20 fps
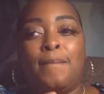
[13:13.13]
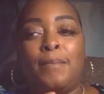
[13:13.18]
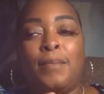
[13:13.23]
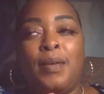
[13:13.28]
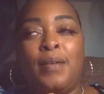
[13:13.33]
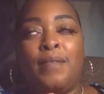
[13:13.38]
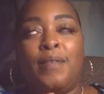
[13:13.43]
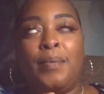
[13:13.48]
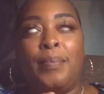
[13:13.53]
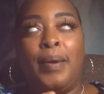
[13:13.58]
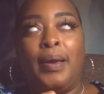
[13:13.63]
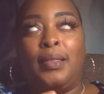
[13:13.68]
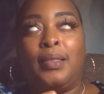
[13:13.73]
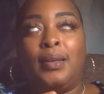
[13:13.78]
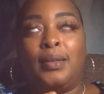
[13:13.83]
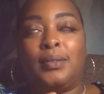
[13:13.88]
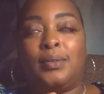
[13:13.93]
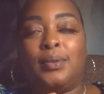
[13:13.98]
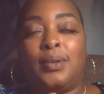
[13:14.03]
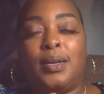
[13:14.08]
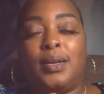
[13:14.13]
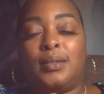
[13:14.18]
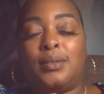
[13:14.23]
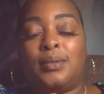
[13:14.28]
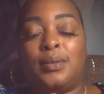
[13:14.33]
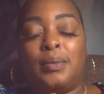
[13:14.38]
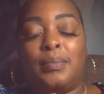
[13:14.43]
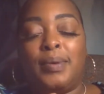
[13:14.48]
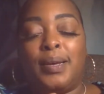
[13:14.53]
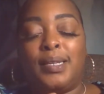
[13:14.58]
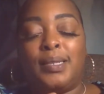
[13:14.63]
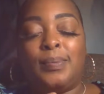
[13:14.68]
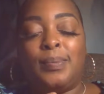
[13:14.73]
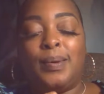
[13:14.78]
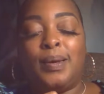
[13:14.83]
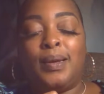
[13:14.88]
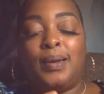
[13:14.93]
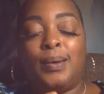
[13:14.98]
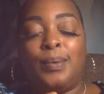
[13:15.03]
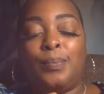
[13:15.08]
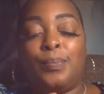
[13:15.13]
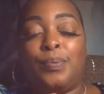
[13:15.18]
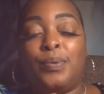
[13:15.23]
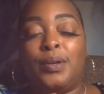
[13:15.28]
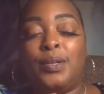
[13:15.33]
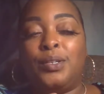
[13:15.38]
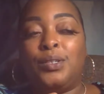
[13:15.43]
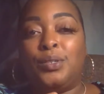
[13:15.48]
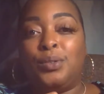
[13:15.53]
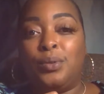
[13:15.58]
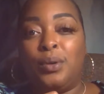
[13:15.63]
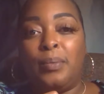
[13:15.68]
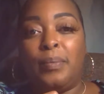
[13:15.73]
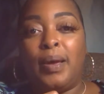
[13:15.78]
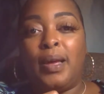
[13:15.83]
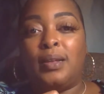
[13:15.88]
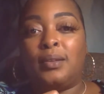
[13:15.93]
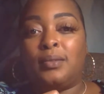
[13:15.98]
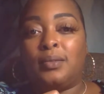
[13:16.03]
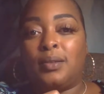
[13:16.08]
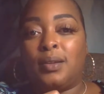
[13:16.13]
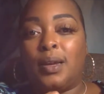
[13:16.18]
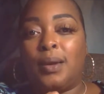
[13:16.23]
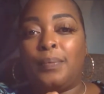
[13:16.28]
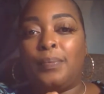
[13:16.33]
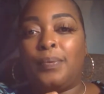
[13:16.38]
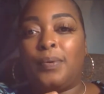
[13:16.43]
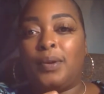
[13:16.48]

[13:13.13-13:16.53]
everybody thinks their kids are the best, but I'm pretty sure mine are